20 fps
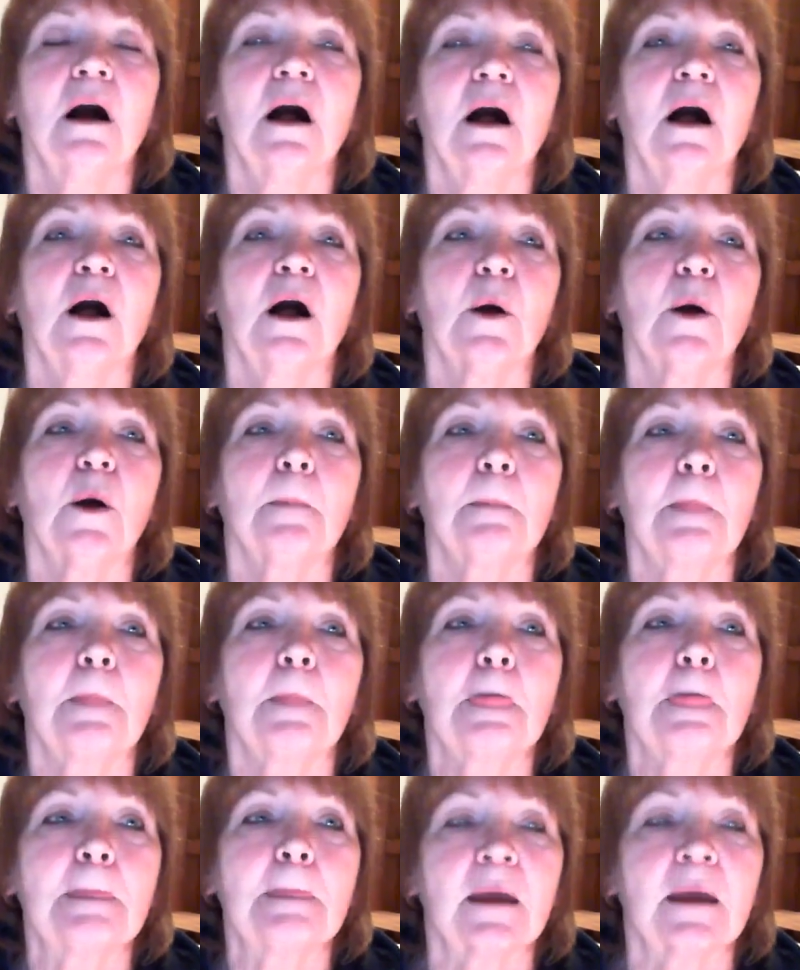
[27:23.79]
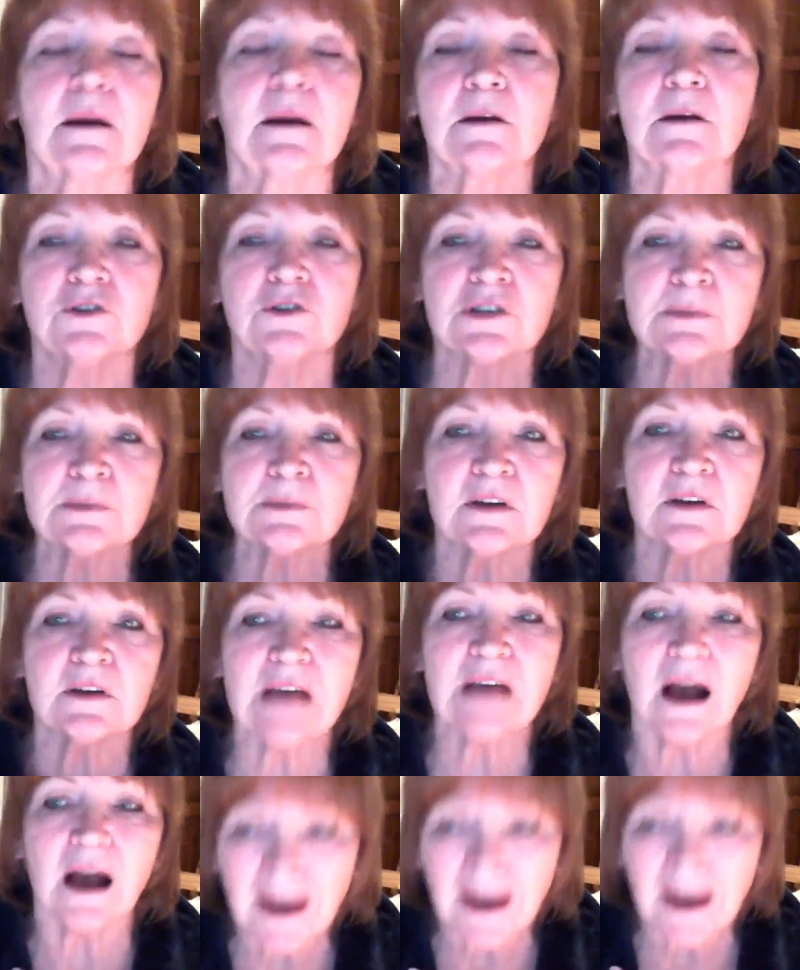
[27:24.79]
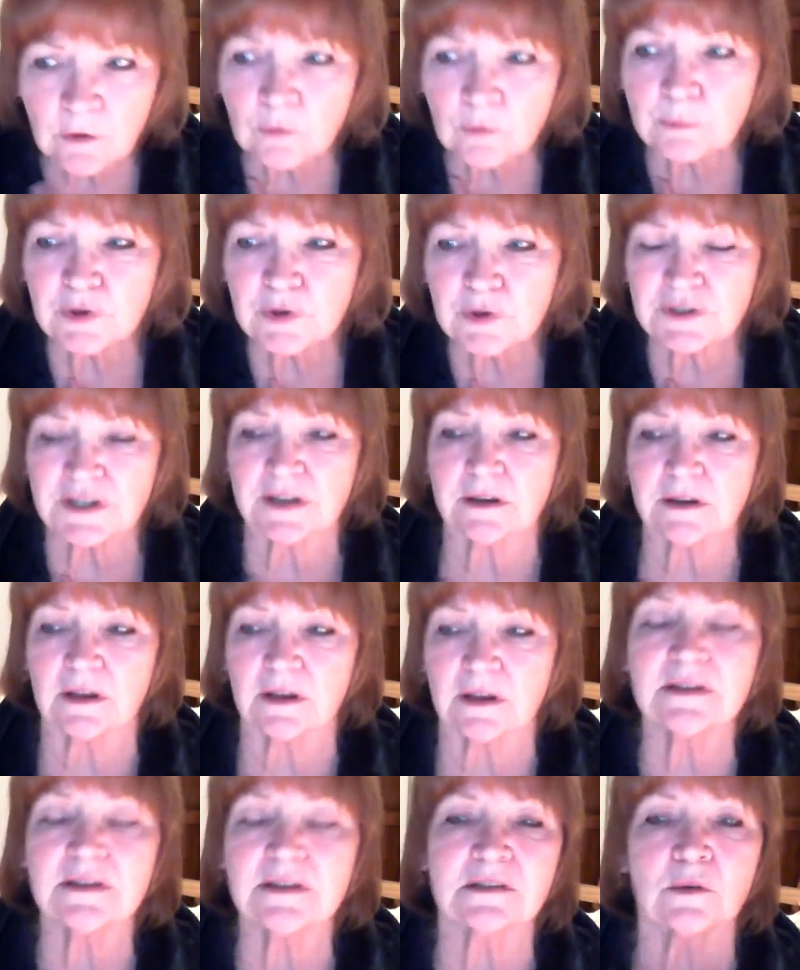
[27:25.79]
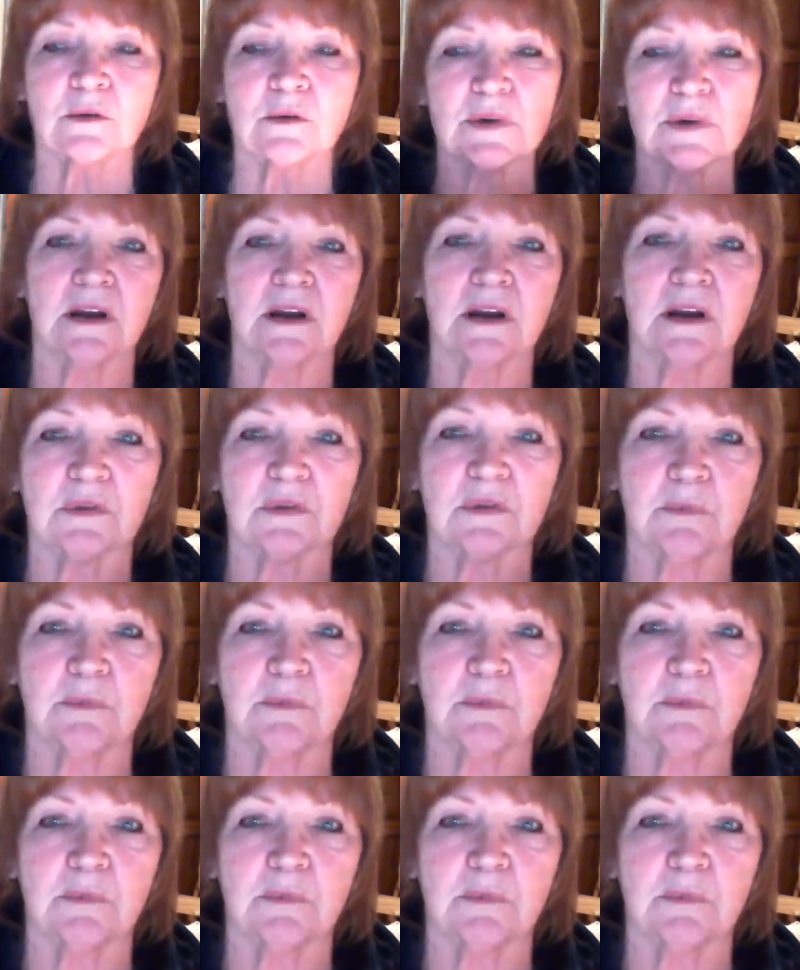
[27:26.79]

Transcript: And just because I don't it doesn't resonate with me